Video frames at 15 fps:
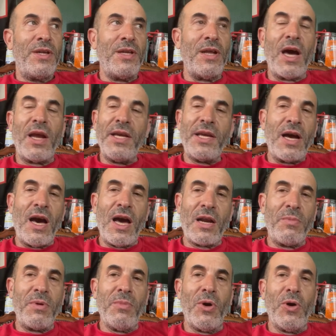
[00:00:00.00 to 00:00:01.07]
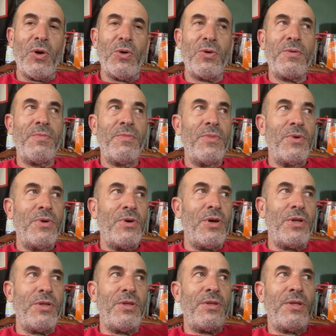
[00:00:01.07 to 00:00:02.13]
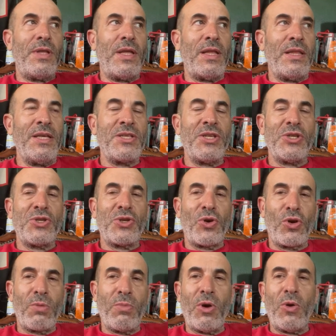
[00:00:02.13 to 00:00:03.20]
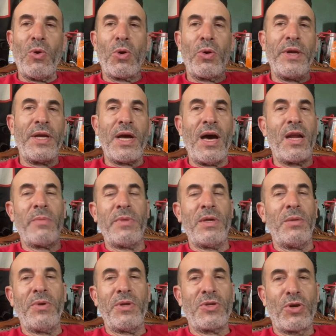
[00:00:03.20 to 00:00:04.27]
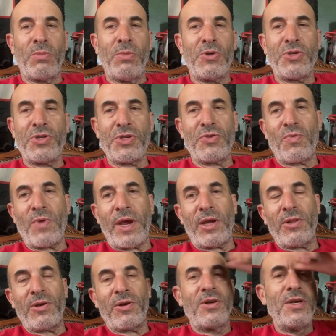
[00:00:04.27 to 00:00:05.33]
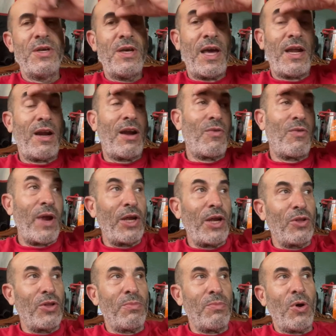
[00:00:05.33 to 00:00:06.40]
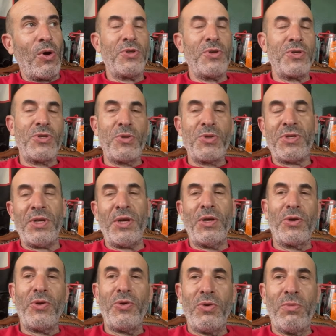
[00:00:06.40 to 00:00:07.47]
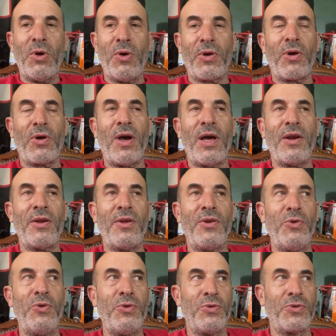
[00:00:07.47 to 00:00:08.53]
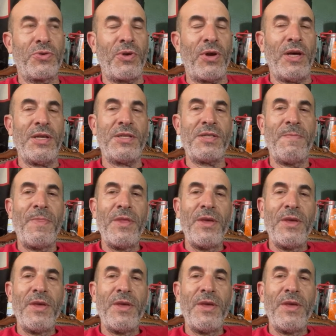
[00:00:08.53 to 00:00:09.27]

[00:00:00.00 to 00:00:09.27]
not economy mode. On this is turbo or economy, but turbo is just regular. I had it on a regular mode. There's no single or dual motor on new Dualtrons.